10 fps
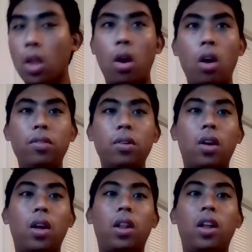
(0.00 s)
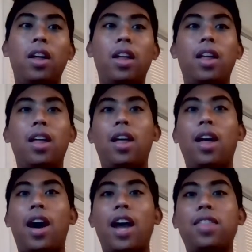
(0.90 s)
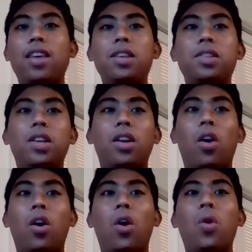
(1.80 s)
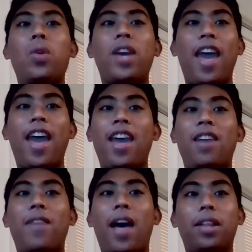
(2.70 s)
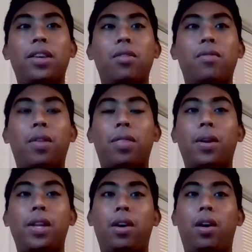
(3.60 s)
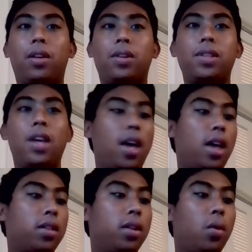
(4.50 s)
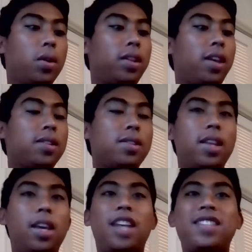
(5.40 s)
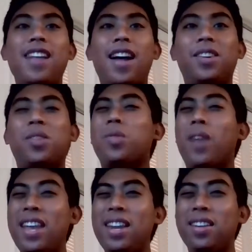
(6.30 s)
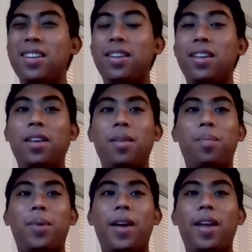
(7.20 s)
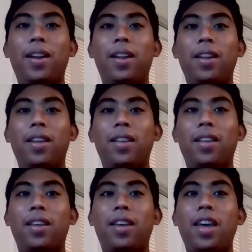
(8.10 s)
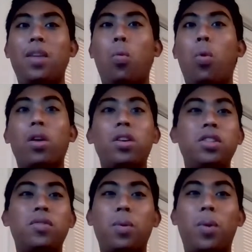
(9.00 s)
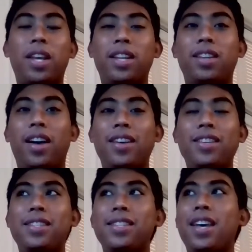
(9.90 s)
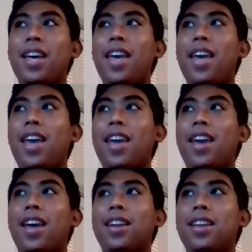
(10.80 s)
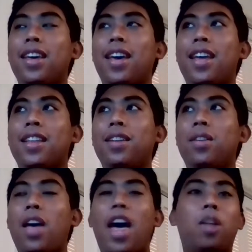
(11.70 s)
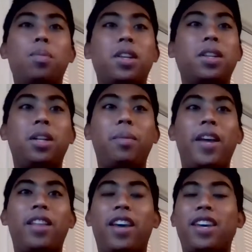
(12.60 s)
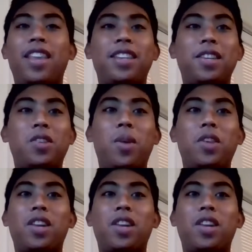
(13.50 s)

Overall, I think it's an okay value for $30. The noise canceling, it's not great, but it works for what it does, and it helps a little bit, like in that situation